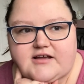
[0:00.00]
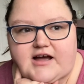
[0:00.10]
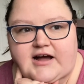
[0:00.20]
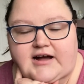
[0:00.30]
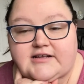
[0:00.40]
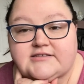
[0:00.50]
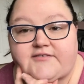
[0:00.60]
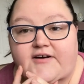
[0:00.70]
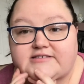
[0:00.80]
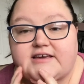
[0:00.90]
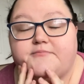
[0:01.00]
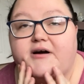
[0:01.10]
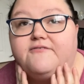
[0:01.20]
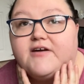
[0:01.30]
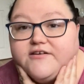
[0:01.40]
I've had it in my
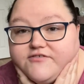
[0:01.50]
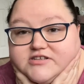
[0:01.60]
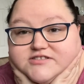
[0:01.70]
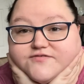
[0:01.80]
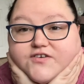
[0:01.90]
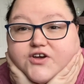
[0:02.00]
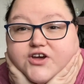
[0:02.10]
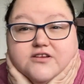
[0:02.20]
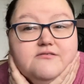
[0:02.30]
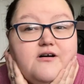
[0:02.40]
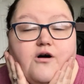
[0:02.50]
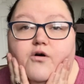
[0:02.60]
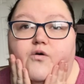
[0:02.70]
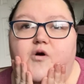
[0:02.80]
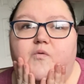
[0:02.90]
favourites for
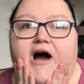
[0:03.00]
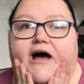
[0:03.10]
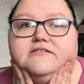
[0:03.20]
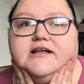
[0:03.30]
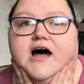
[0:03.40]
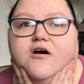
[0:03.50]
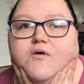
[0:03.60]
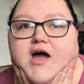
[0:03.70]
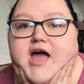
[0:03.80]
a while now,